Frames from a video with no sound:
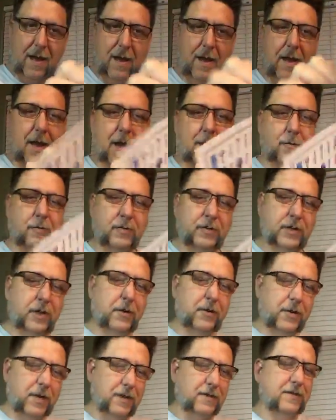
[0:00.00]
I will show
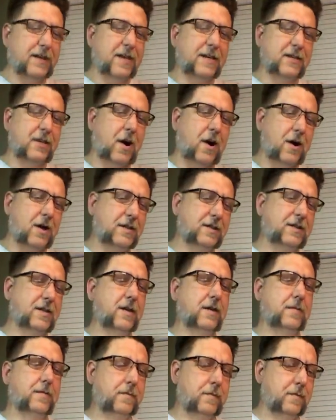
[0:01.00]
you guys. That's
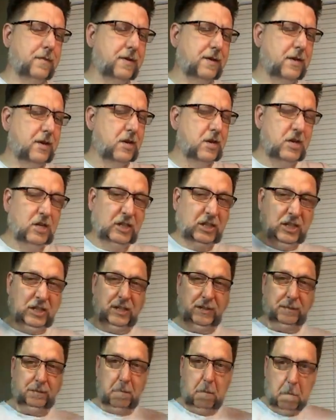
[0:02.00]
awesome.
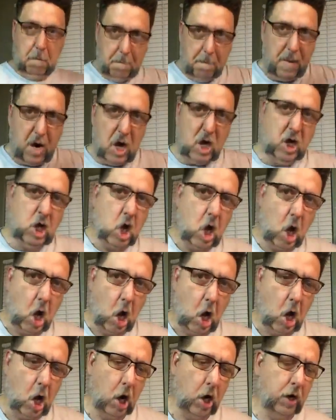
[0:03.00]

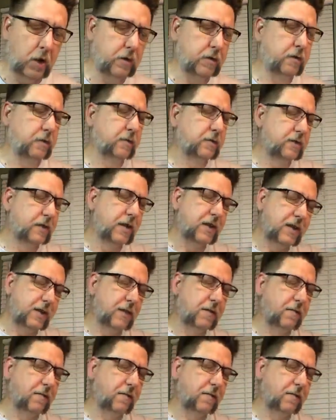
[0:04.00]
Mega. So you need the